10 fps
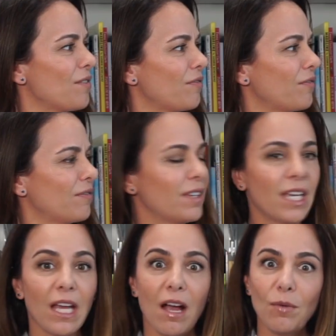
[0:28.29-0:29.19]
if
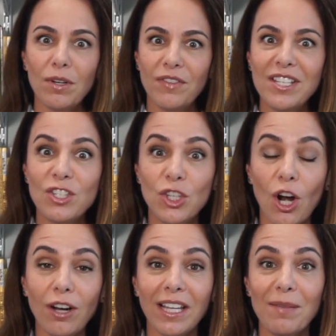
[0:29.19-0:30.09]
I wonder if he's
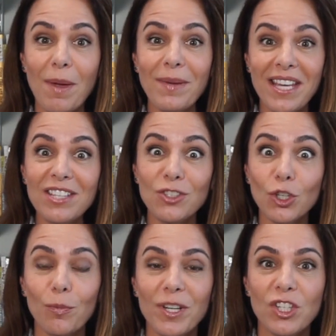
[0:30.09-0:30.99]
Charlie. Maybe he's
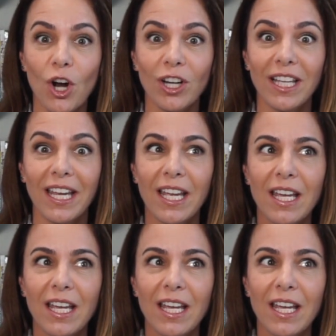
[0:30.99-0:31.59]
Chirpy Charlie.